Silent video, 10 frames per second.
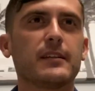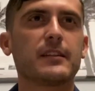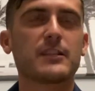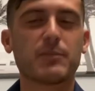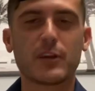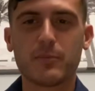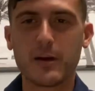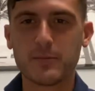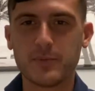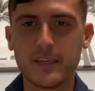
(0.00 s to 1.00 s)
there's something
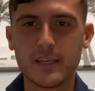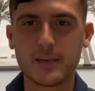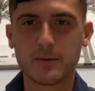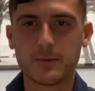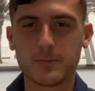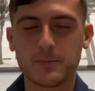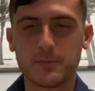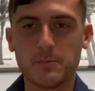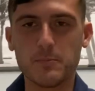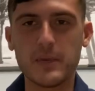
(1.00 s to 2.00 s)
about being
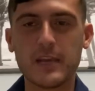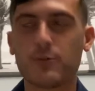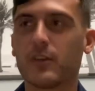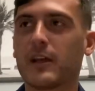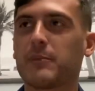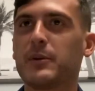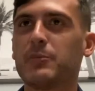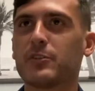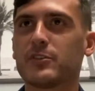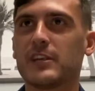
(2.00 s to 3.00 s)
meek, well, like
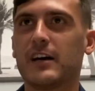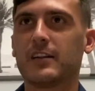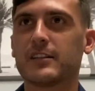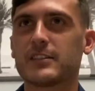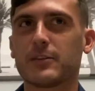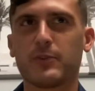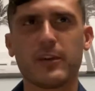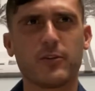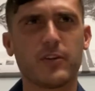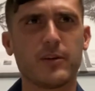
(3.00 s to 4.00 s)
people could tell that it's like,
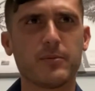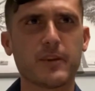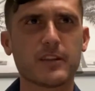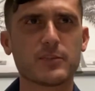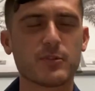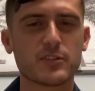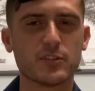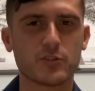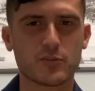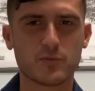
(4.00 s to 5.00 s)
wait, hold up, like this person
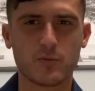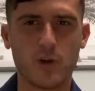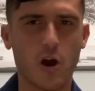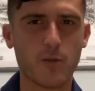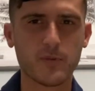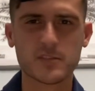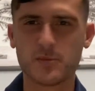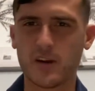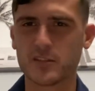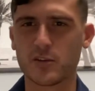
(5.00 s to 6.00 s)
looks harmless
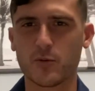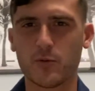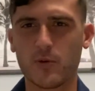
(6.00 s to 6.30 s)
but also